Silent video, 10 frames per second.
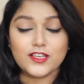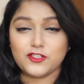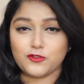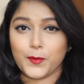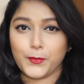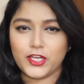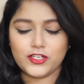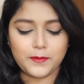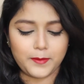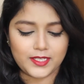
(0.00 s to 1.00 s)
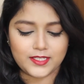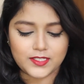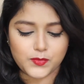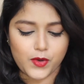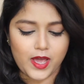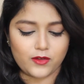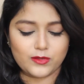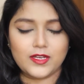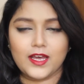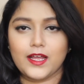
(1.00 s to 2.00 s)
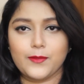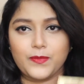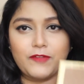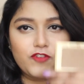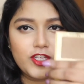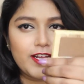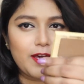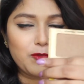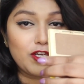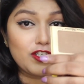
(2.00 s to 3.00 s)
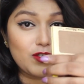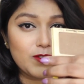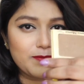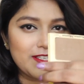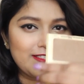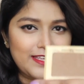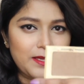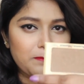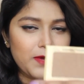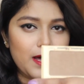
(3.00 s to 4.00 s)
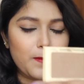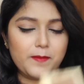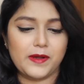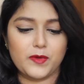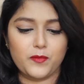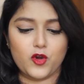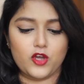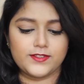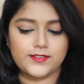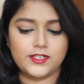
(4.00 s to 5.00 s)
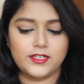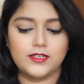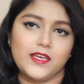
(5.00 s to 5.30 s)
so I'm going to make this brown, and for that I'm going to use my same Balm Bahama bronzer.